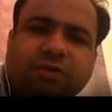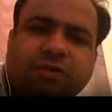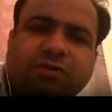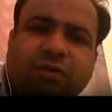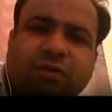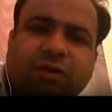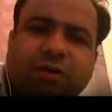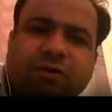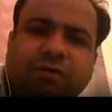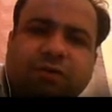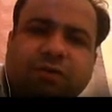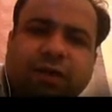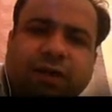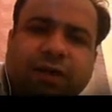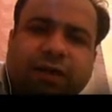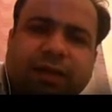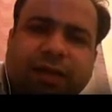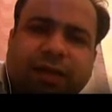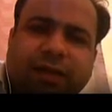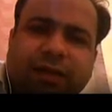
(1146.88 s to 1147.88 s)

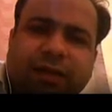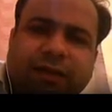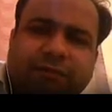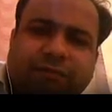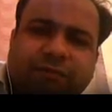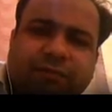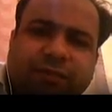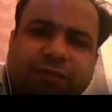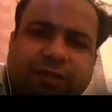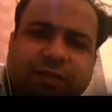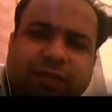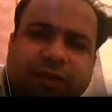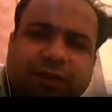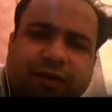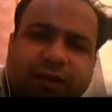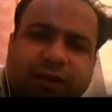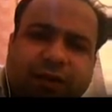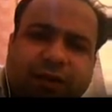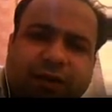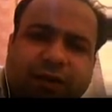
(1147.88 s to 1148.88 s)
solidified, and if
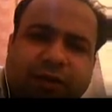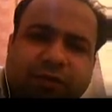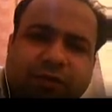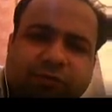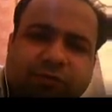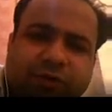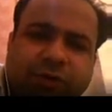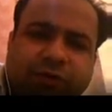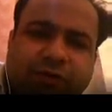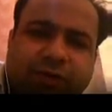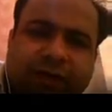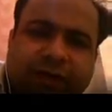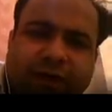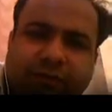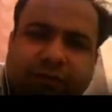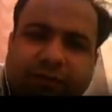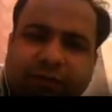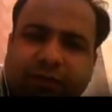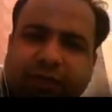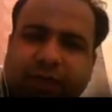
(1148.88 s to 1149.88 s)
they try to solidify
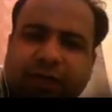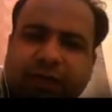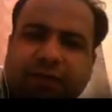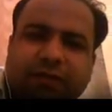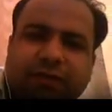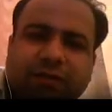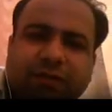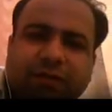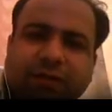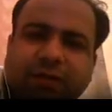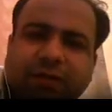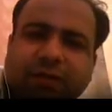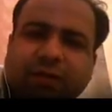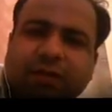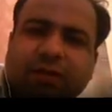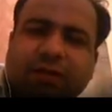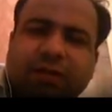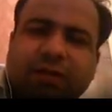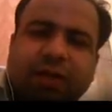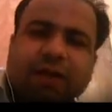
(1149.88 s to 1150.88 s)
after that,
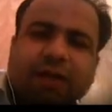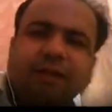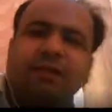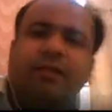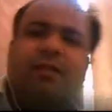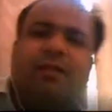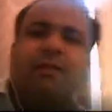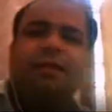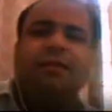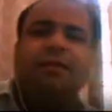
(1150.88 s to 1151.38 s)
then